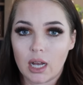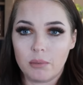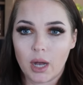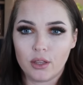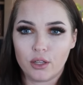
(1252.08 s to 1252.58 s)
I
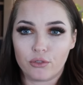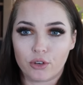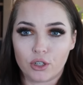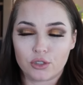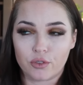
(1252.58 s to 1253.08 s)
bought the
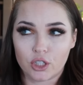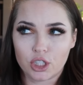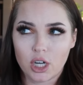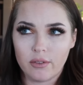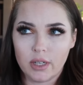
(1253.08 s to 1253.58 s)
first
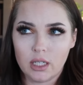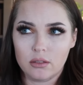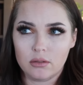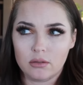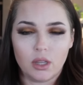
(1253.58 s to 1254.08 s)
version of it.
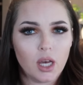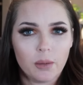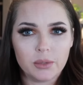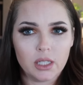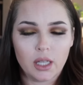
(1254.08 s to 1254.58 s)
The
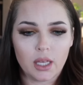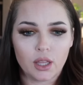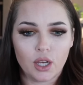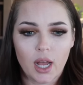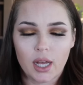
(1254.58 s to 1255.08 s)
update, like
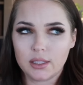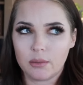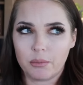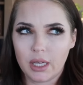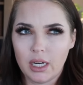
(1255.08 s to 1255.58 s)
there
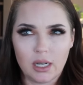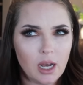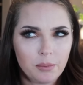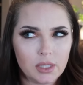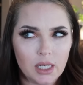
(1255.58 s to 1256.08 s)
hasn't been an
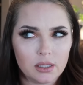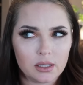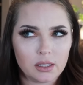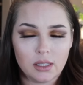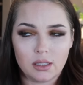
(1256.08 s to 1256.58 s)
update
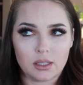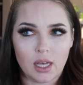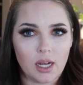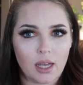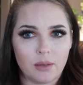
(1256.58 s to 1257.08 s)
since
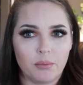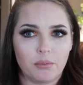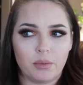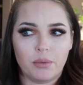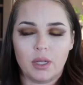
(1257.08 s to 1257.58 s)
then, I
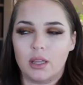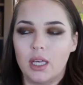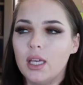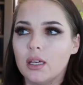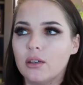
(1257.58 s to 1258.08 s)

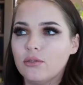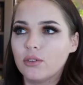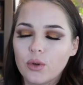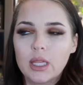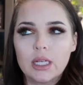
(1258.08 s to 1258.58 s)
believe.
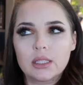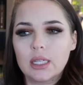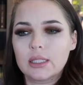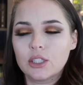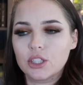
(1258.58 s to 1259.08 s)
That's,
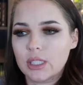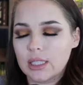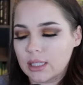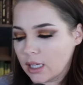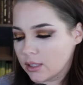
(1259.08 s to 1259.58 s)
it's interesting
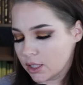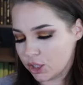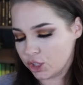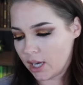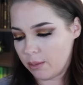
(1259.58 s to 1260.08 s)
because it sounds like
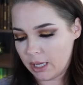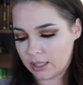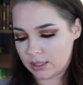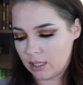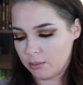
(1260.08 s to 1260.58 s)
she's trying to make
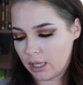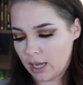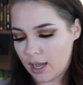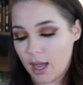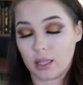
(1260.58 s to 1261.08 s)
it seem like
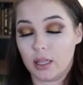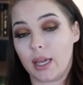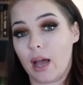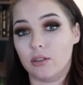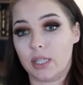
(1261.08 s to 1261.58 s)
I had
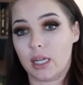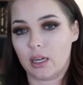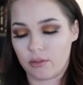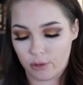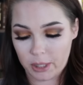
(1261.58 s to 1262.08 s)
like outdated
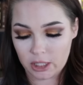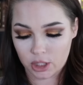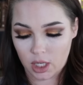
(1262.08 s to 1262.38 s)
information.